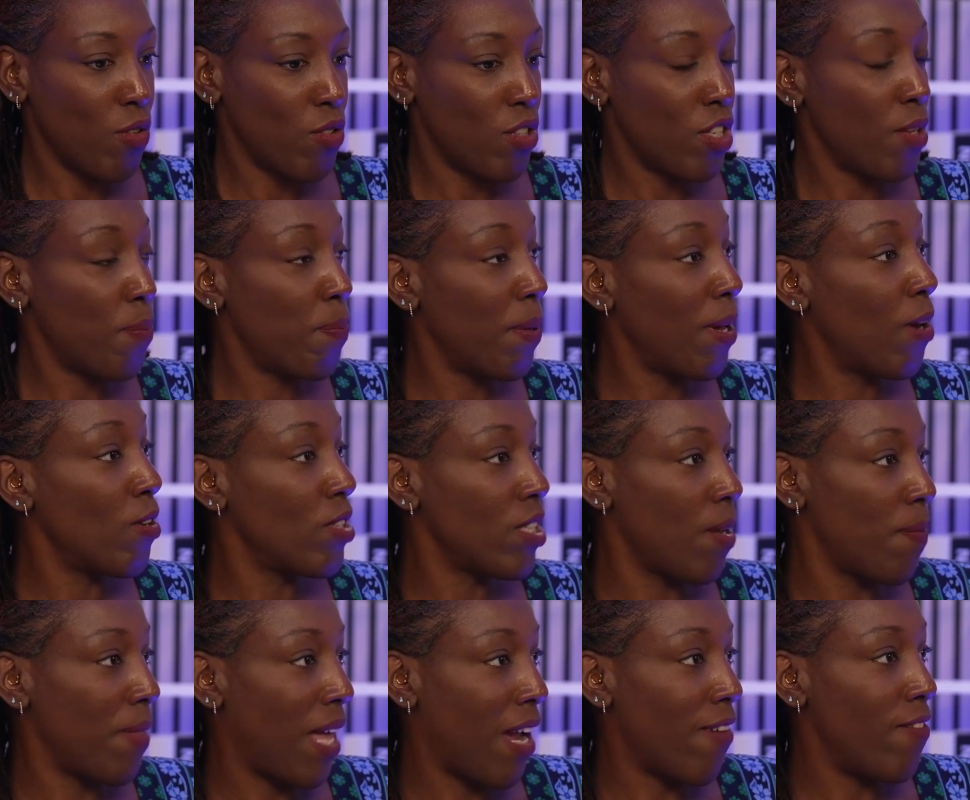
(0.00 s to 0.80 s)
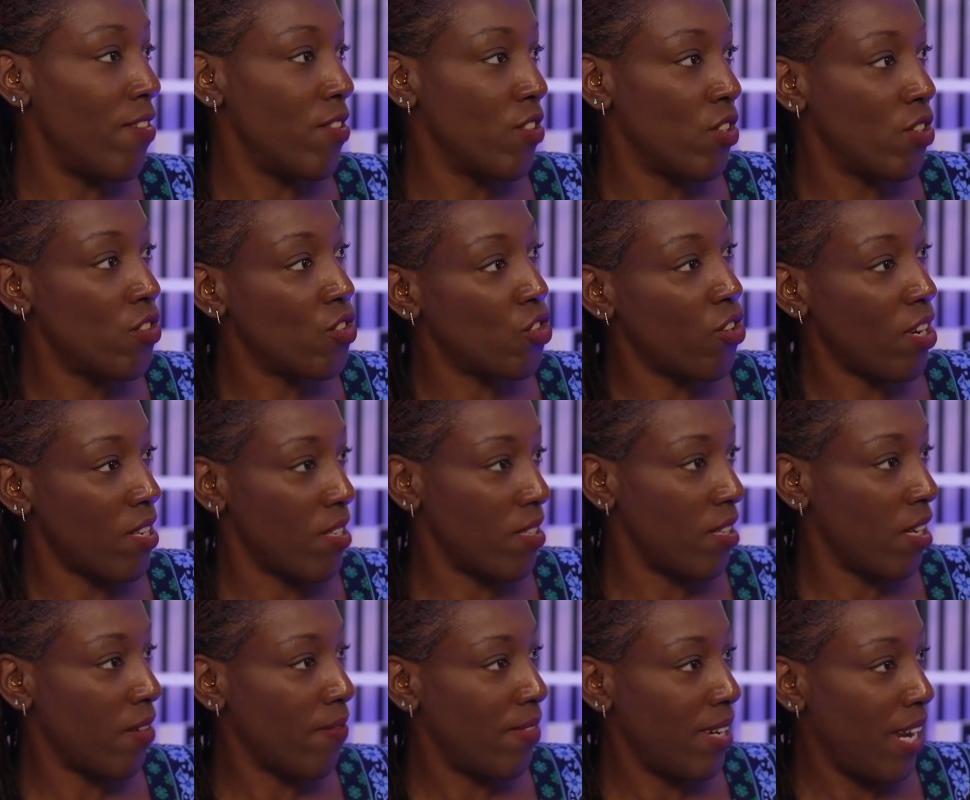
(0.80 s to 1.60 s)
build up that
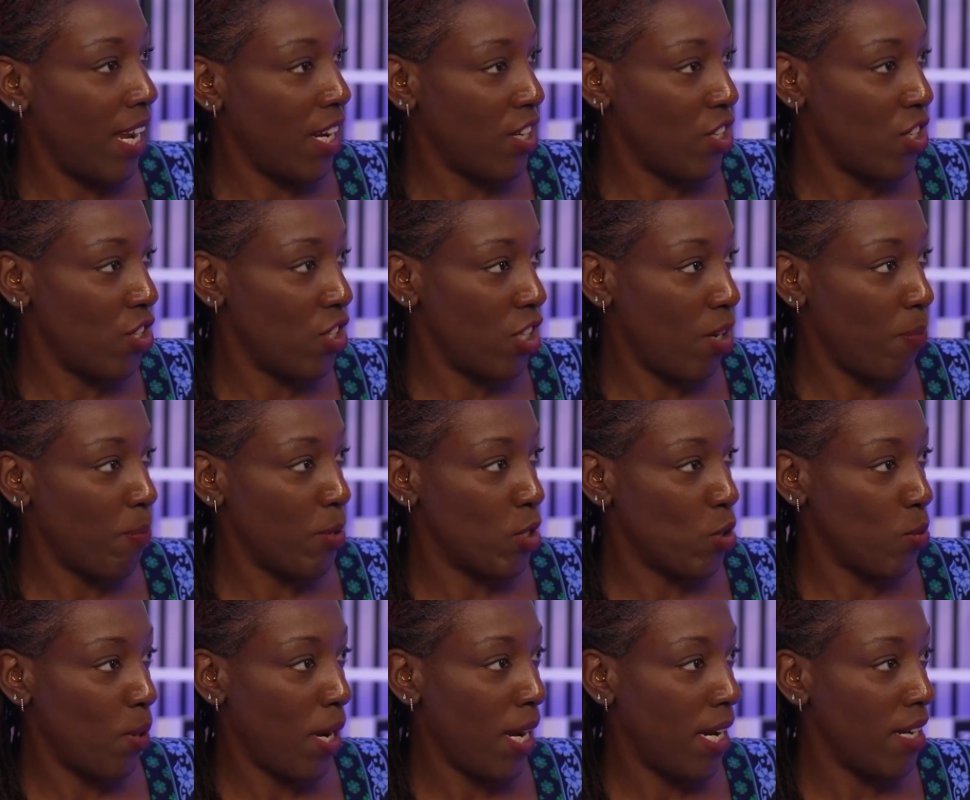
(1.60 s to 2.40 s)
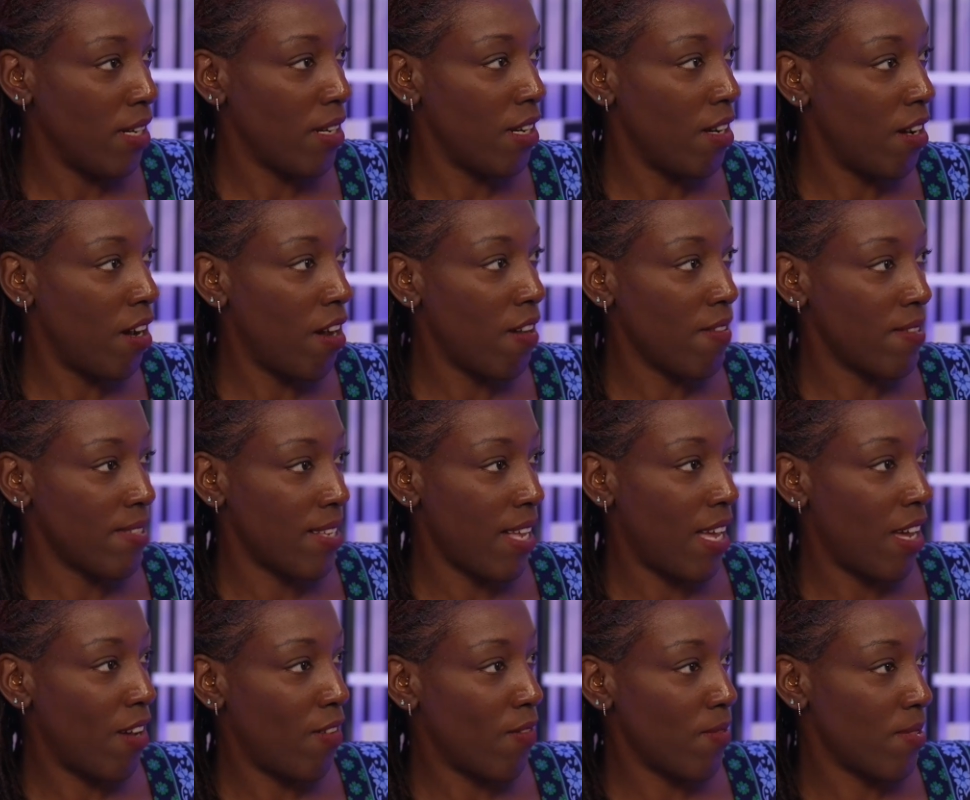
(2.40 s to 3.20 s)
trusting relationship between
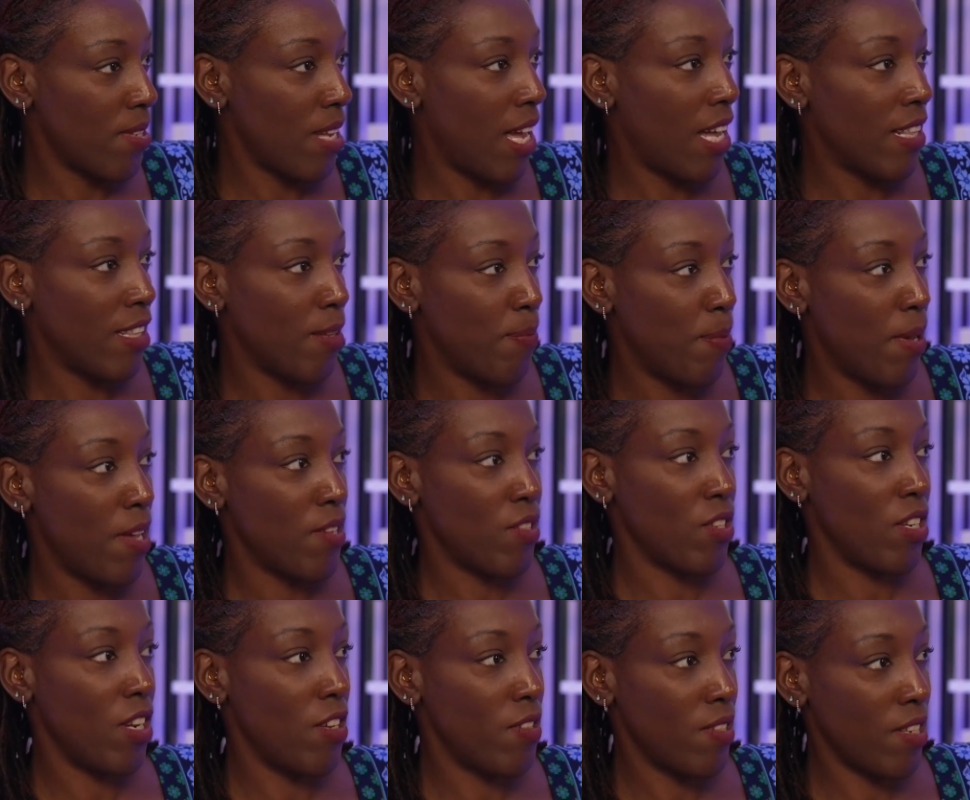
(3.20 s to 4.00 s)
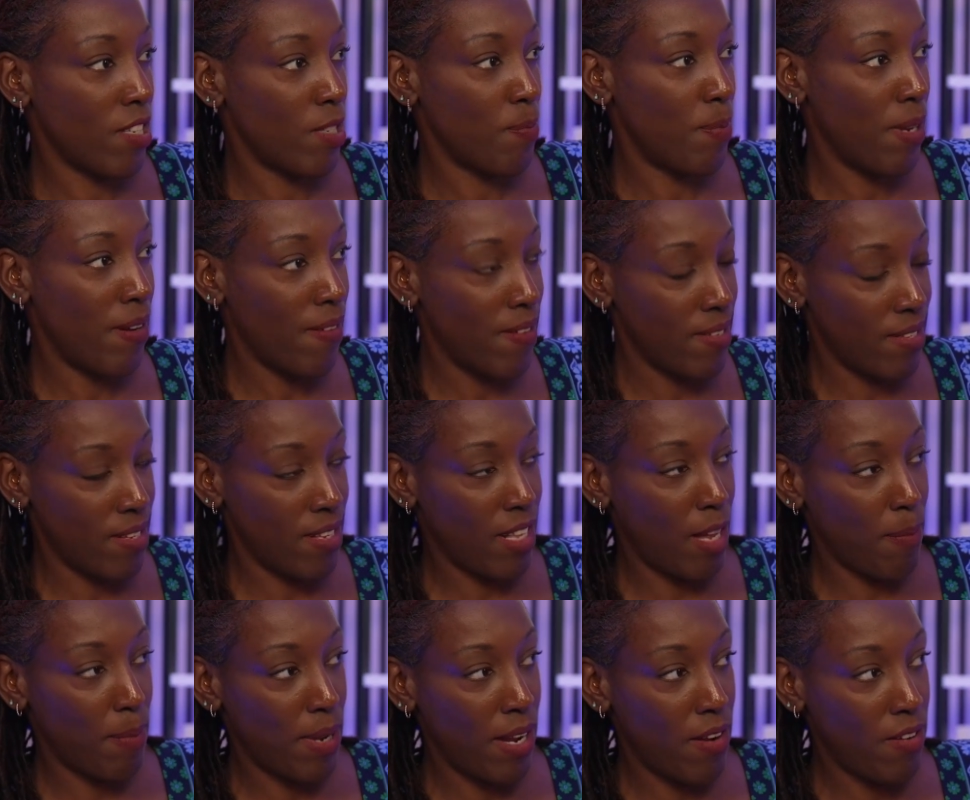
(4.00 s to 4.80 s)
ourselves and the person who's
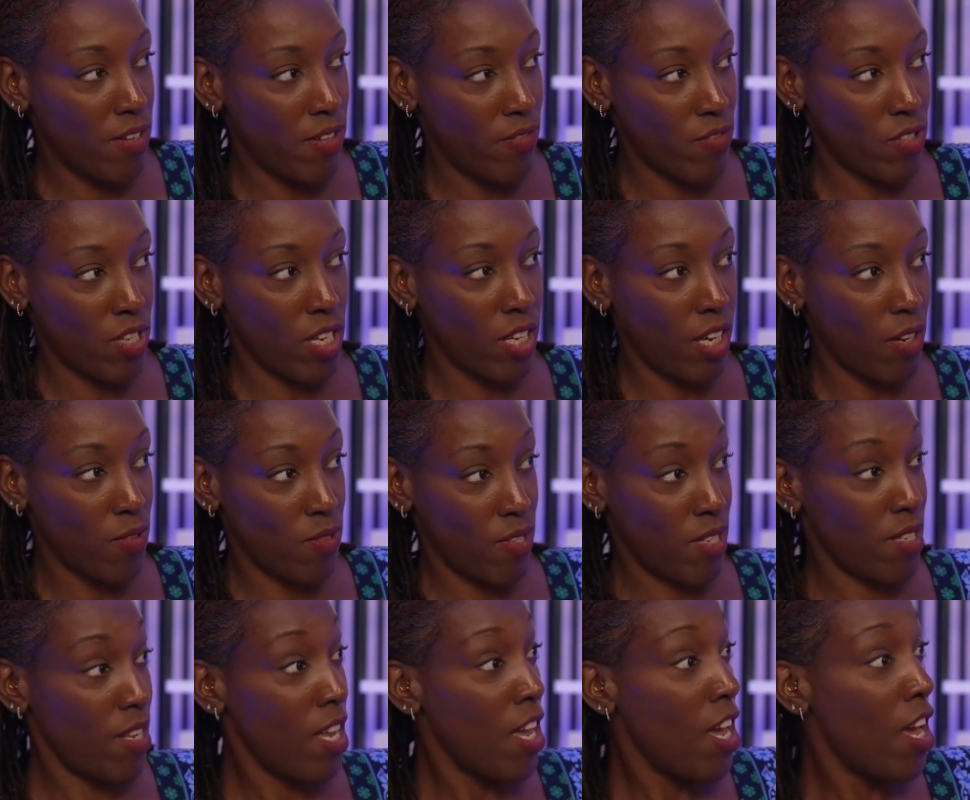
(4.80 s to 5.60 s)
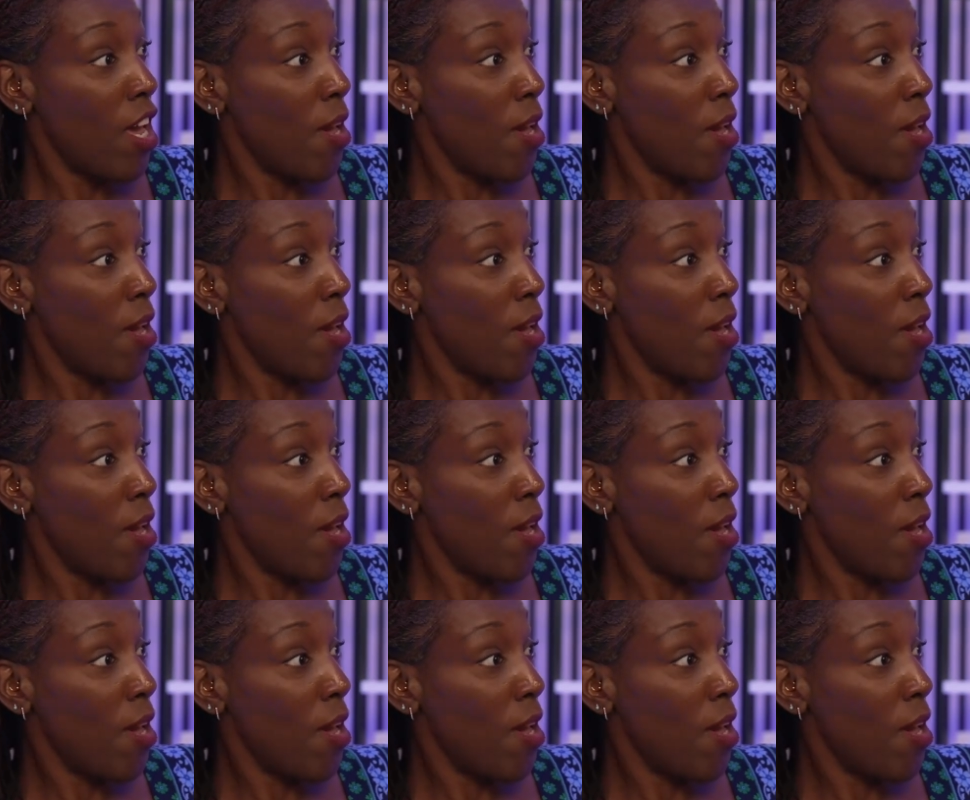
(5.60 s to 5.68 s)
experiencing that period of psychosis